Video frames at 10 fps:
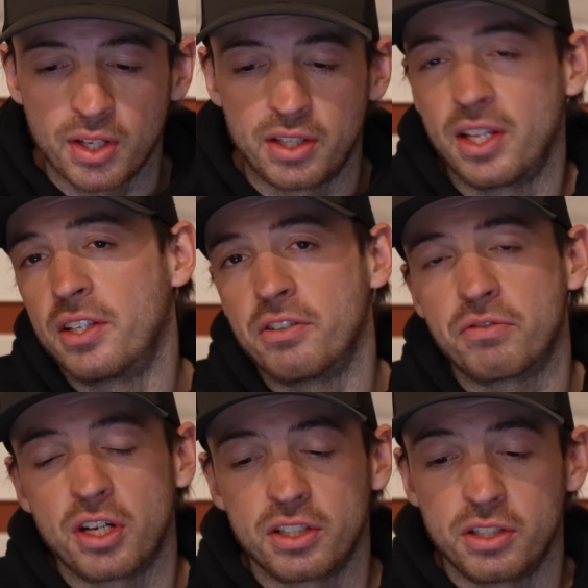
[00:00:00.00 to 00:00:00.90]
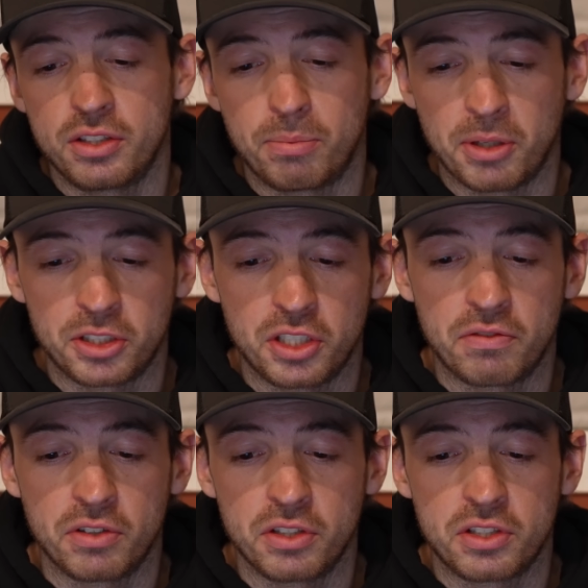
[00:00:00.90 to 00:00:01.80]
And then you've got a bunch of
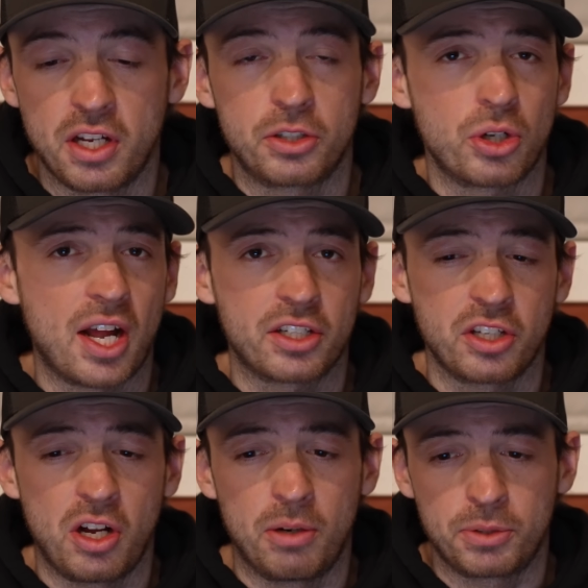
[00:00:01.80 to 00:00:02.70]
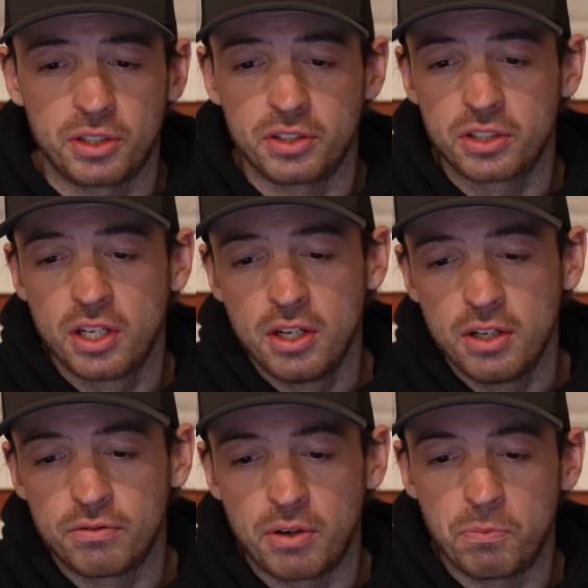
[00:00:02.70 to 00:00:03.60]
different tracks options
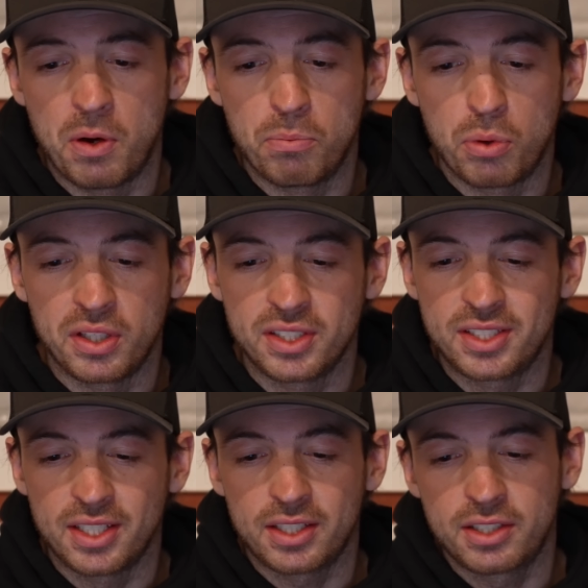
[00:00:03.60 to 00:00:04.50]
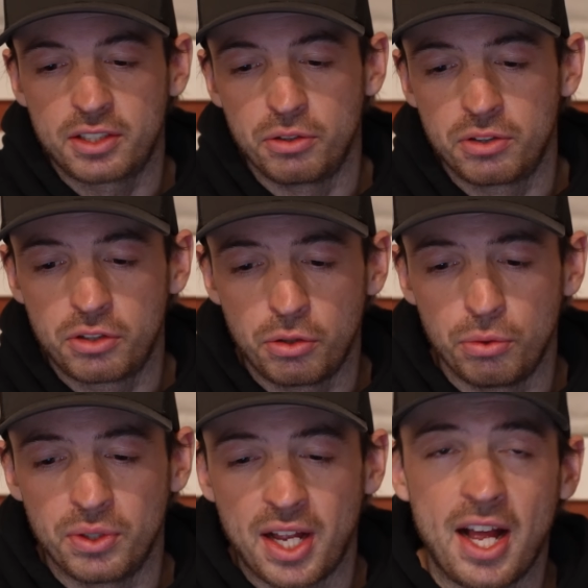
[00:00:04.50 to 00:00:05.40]
from 1.6 to
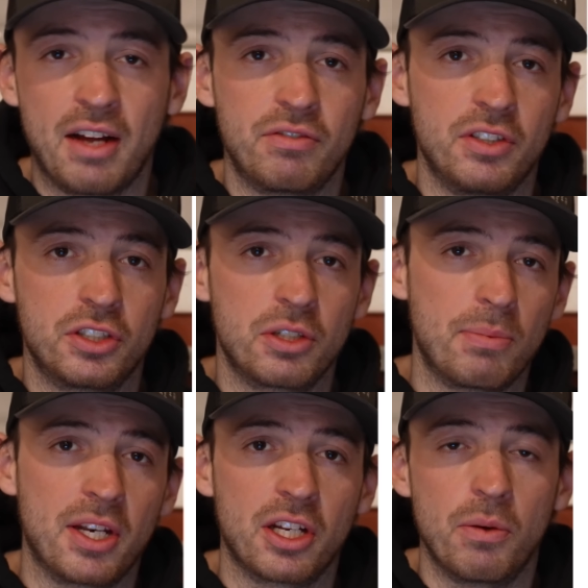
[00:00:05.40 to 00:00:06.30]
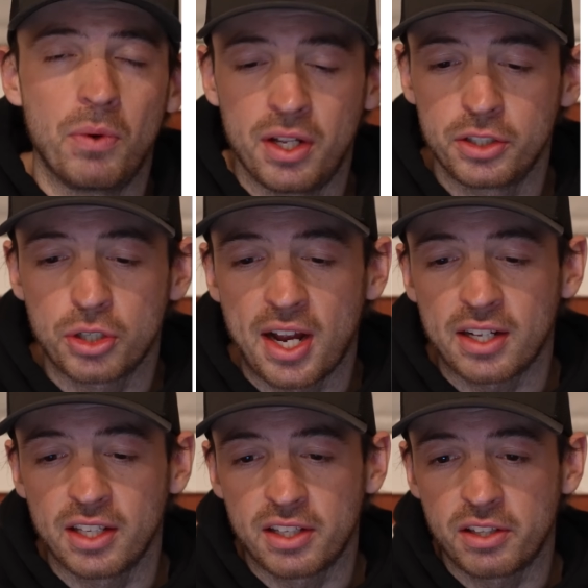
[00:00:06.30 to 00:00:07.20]
2.5 inch, depending on what
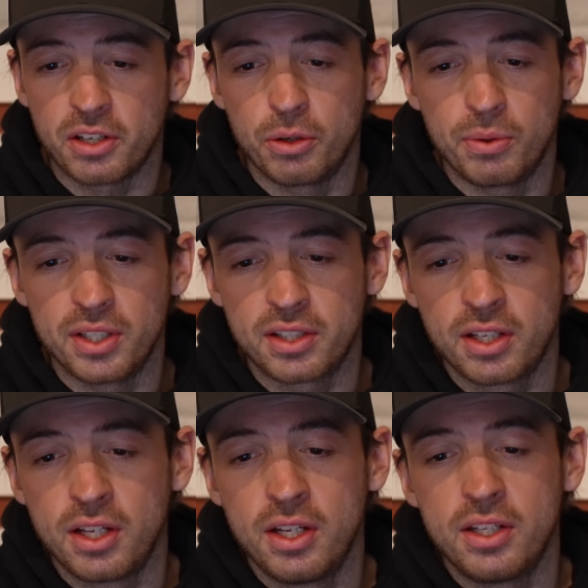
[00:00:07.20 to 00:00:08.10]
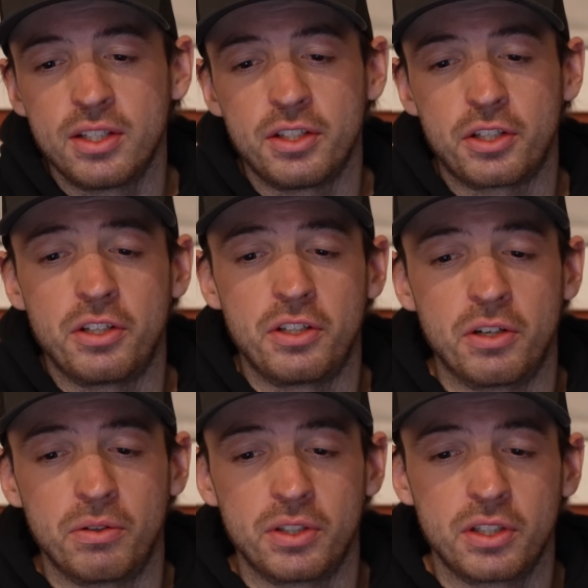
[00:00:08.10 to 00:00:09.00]
track length you go with. You can, you
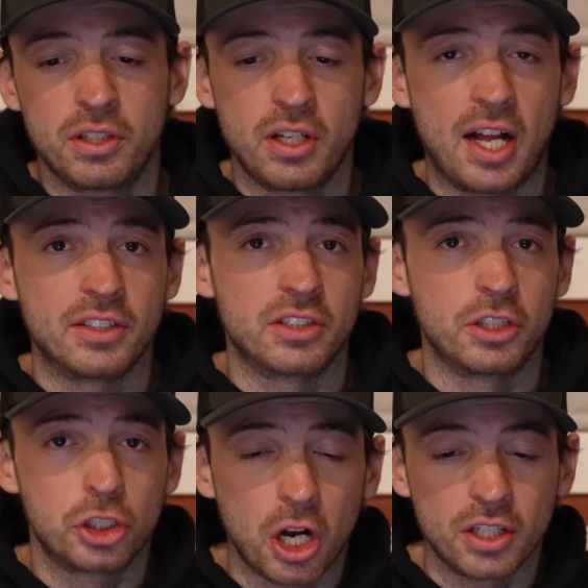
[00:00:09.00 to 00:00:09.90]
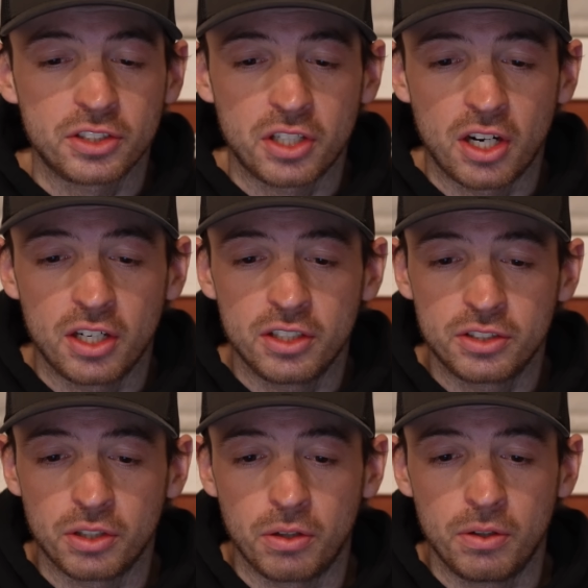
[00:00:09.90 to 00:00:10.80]
know, it has the shot start.
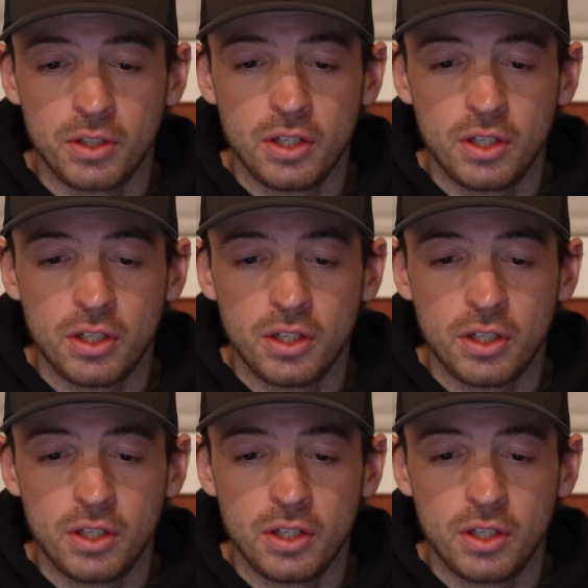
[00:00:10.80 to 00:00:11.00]
So